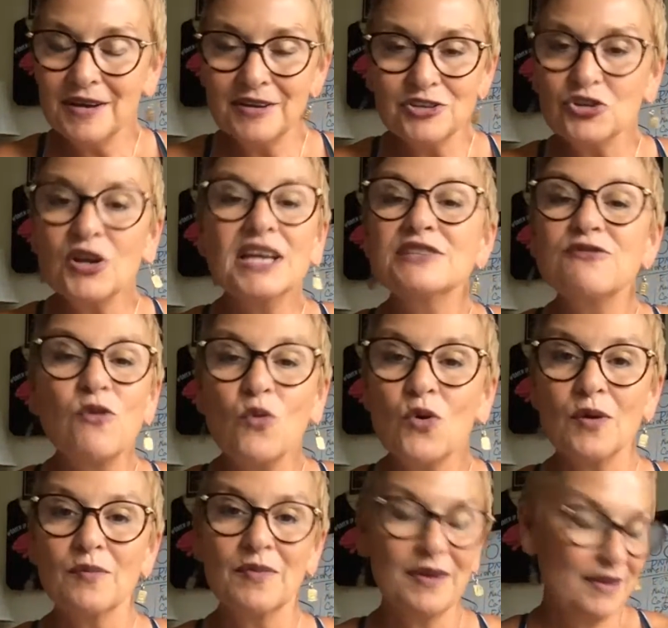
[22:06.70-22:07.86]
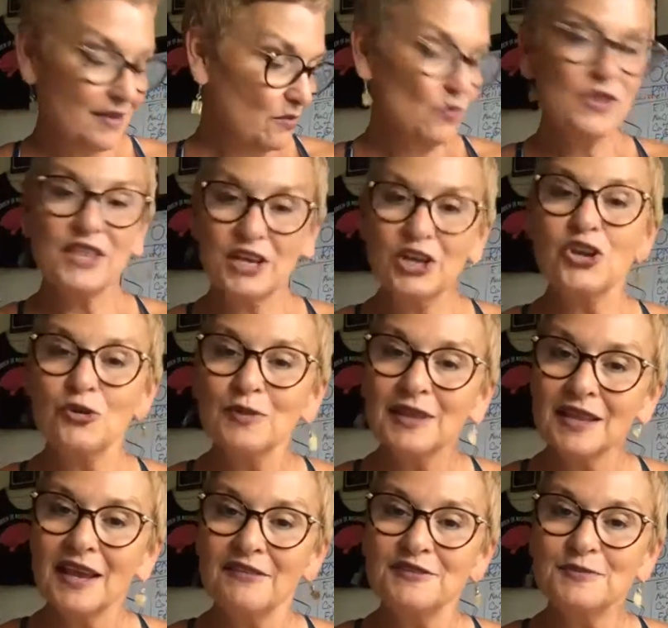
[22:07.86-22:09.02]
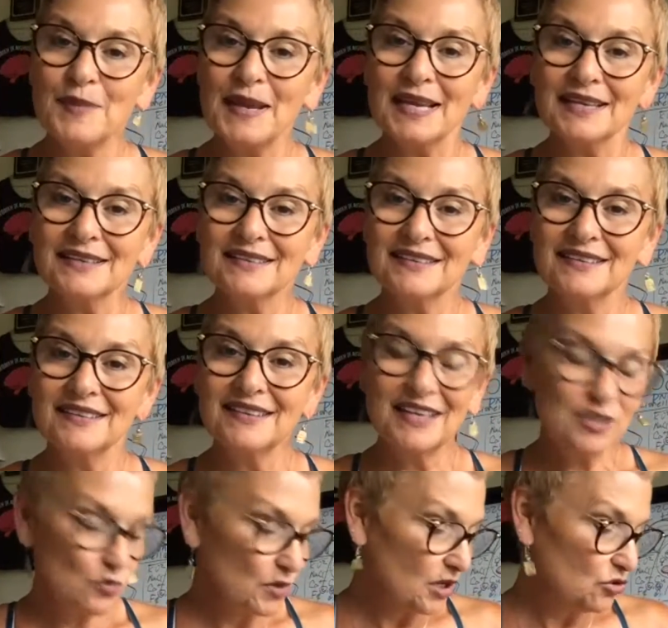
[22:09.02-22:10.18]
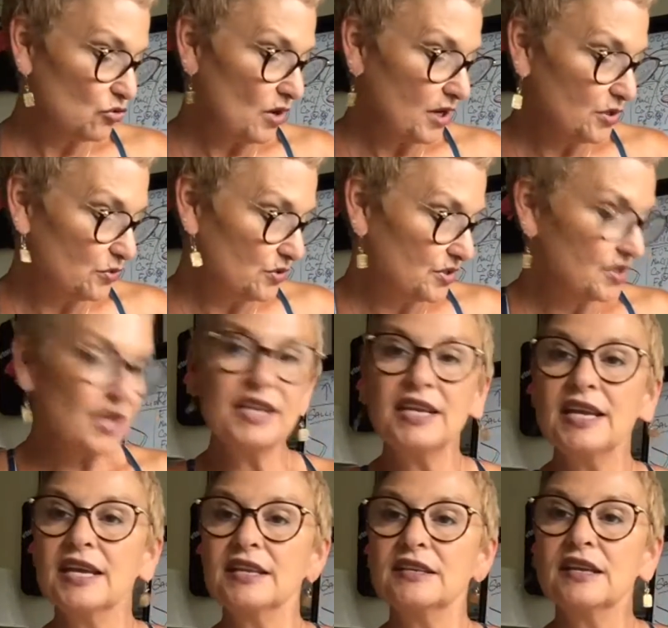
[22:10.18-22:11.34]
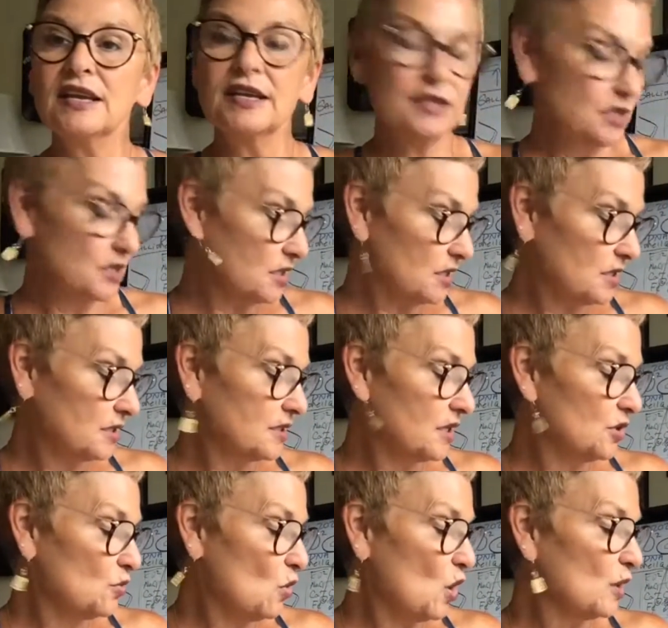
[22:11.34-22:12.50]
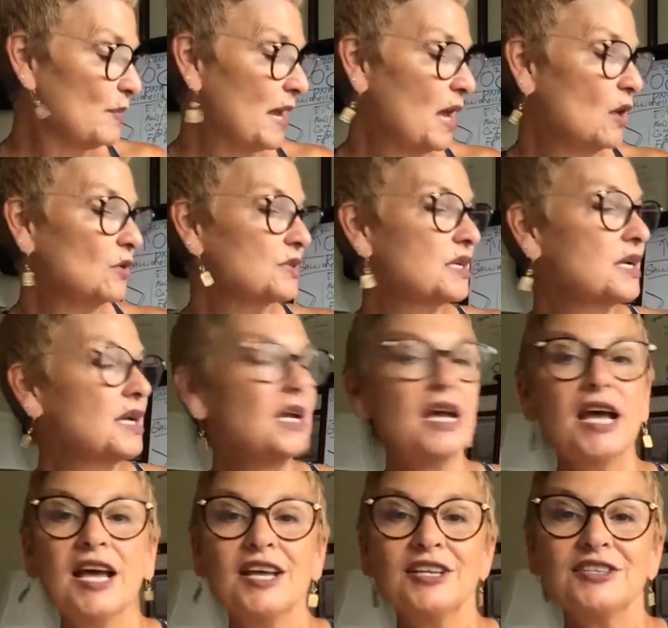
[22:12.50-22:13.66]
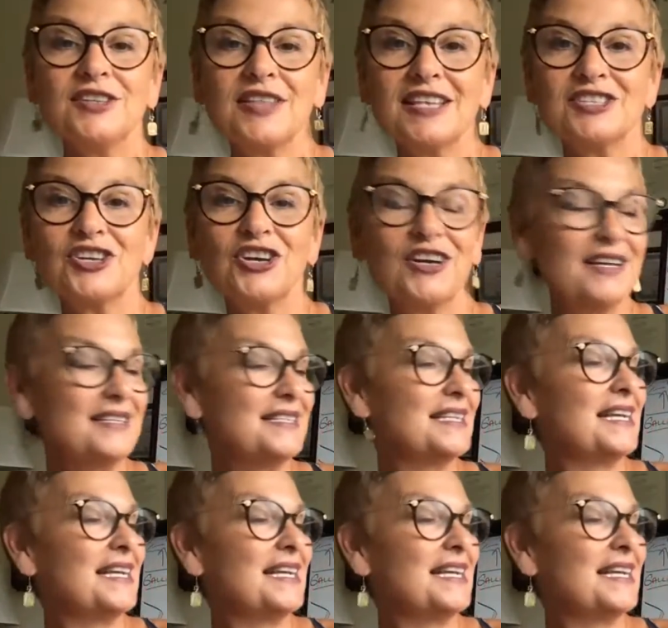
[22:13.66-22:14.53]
transform within a human lifespan. That's what I try to study and tell you all about. So that's good.